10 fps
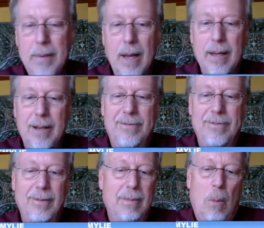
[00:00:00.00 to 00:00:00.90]
I
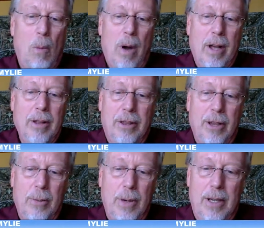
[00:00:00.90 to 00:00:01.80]
think one other
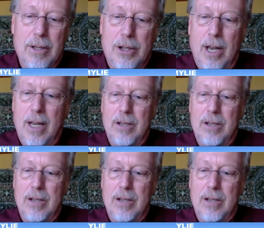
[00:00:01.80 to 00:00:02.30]
thing we can say